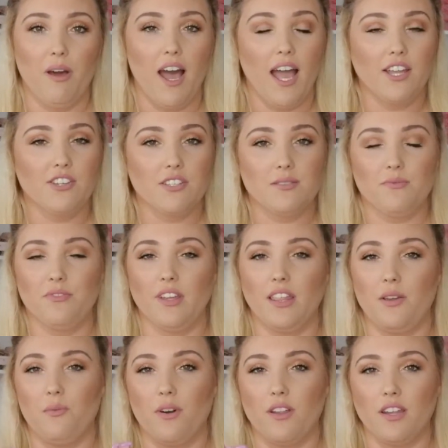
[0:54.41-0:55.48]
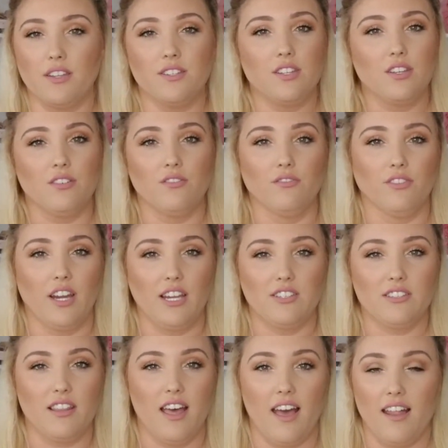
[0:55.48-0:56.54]
I just really wanted to reach
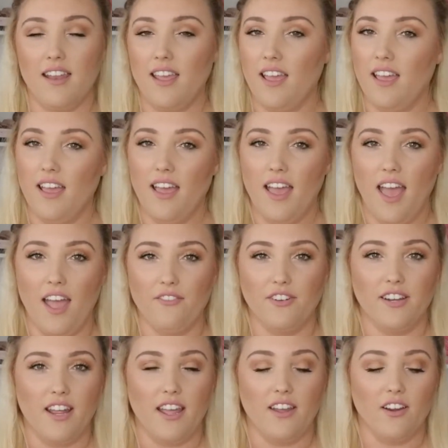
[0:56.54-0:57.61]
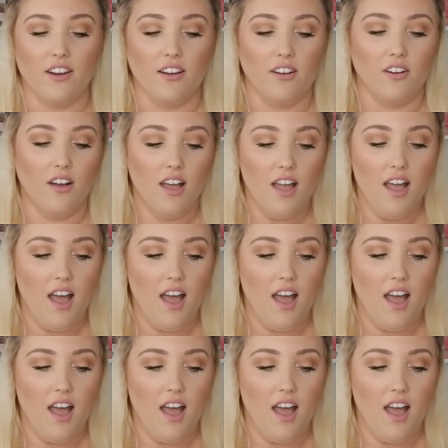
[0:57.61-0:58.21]
that everyday girl.